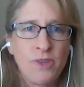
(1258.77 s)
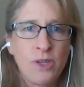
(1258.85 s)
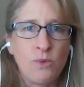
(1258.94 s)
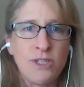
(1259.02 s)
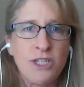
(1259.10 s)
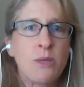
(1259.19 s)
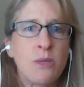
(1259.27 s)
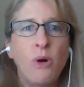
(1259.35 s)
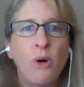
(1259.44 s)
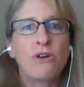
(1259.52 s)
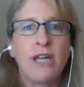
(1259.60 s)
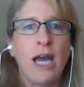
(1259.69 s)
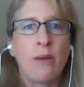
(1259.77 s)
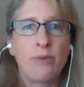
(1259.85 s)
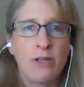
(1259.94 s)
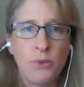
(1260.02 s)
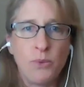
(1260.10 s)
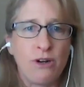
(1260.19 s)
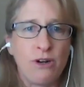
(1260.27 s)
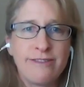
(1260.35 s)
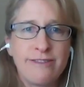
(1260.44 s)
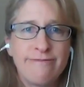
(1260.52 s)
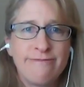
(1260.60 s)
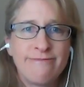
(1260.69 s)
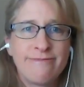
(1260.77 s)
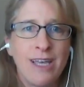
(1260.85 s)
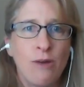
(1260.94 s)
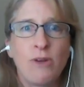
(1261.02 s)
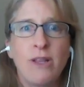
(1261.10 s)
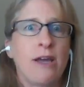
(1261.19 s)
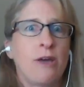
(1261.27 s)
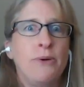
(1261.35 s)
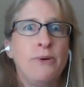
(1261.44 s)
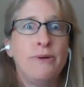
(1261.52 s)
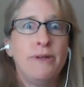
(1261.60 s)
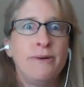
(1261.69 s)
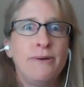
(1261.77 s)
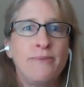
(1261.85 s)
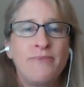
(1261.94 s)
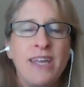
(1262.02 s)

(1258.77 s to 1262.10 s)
which is the poker capital of the world. Mm-hmm. And we're like, who knew?